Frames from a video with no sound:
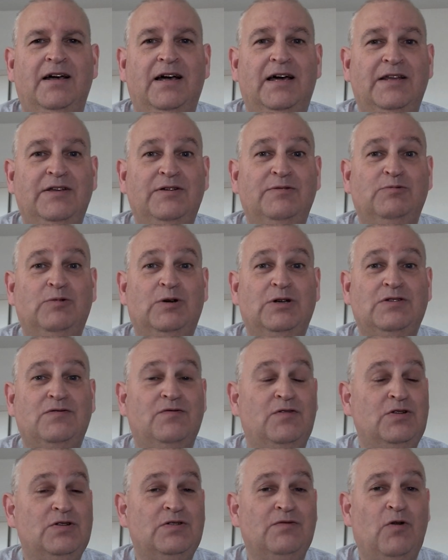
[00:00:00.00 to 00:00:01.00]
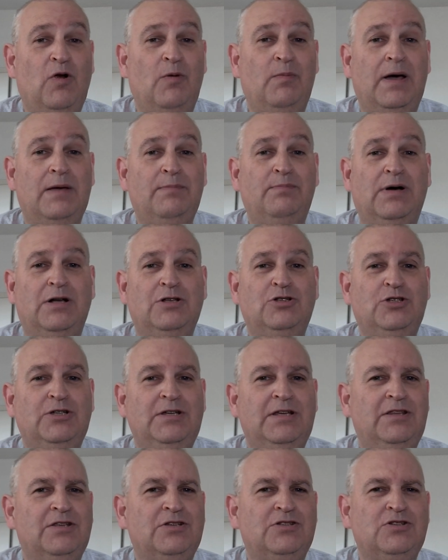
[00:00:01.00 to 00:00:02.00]
And it was first of all by
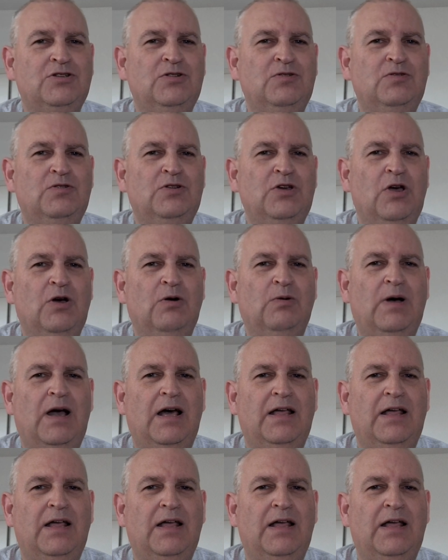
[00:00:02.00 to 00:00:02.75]
Budgie in the studio,